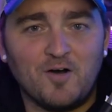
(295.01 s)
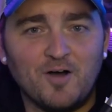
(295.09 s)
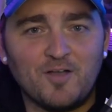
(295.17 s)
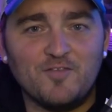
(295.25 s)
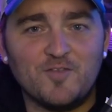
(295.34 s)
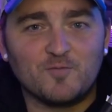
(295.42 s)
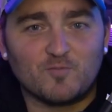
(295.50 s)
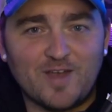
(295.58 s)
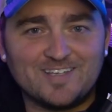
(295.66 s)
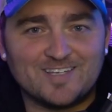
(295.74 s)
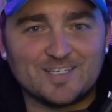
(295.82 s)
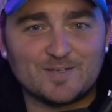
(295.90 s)
on
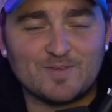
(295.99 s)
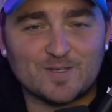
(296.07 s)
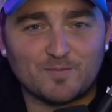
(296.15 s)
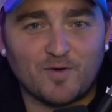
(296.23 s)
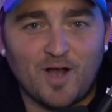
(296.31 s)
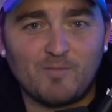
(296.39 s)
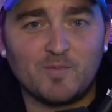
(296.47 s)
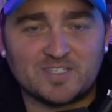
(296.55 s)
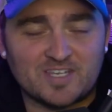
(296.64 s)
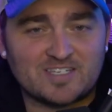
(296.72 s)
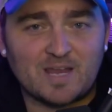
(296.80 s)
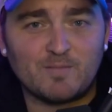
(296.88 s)
racism as a
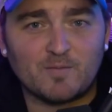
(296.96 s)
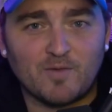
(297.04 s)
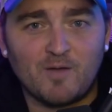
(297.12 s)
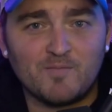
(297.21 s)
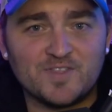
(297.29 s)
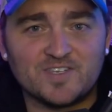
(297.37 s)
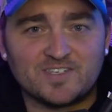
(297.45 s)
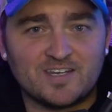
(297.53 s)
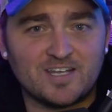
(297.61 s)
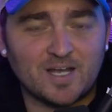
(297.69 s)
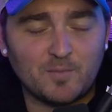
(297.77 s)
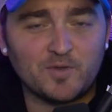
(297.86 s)
problem, a systemic problem in the
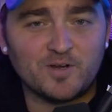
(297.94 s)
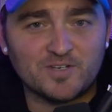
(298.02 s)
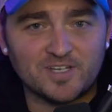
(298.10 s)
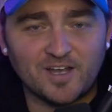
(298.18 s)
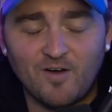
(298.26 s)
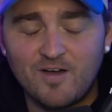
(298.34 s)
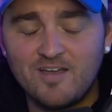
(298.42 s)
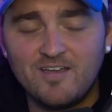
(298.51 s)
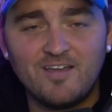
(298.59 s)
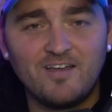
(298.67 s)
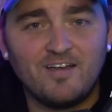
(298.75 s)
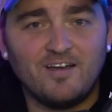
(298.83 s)
city a couple years ago.